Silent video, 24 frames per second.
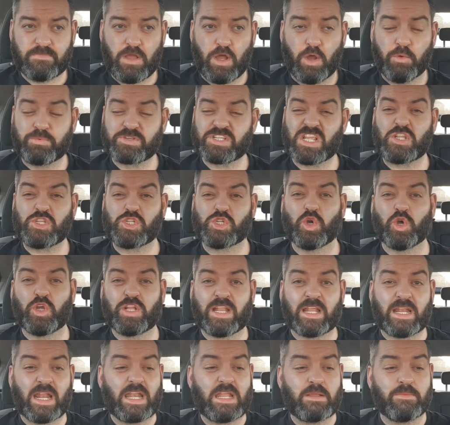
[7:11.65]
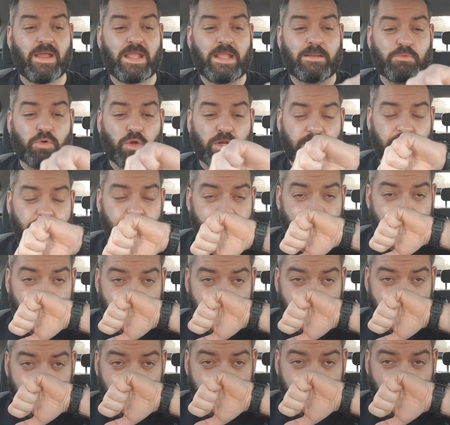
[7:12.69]
I hope you enjoyed it anyway. I'm going to
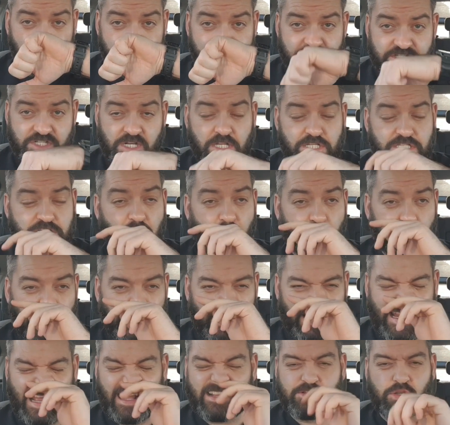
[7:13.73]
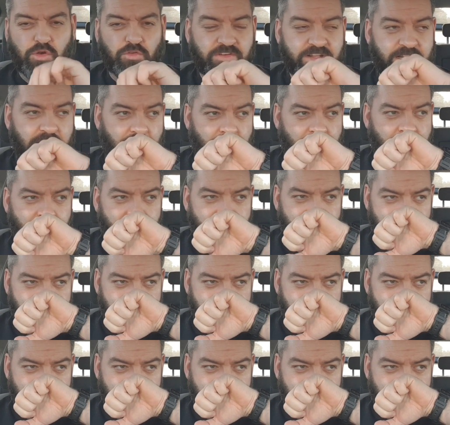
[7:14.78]
give this a nice little wear. Yeah, it's lovely, that.